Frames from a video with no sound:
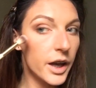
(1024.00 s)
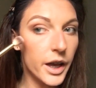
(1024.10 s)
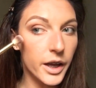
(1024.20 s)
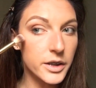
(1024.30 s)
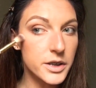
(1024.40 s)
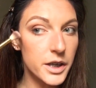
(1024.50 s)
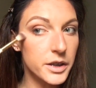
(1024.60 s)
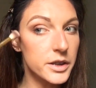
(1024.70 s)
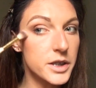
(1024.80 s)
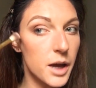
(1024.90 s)
and
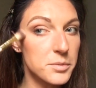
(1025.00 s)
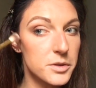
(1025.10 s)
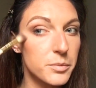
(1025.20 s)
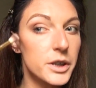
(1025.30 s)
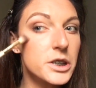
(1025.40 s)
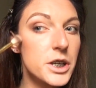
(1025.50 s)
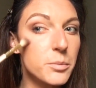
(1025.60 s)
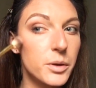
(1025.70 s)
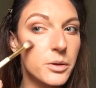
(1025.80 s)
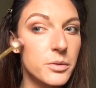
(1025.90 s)
hit the tops of my
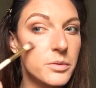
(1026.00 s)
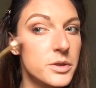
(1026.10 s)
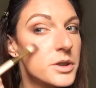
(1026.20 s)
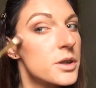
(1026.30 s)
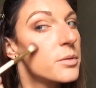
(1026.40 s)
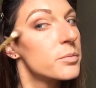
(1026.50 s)
cheekbones.